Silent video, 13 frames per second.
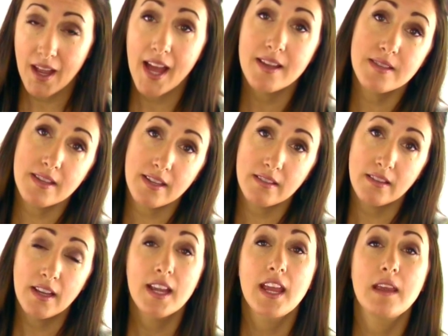as
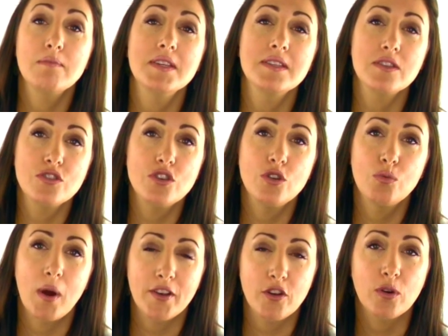in, he misses you
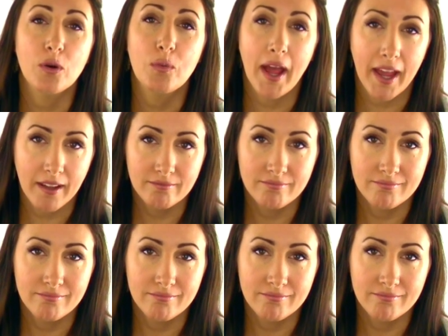when you're away.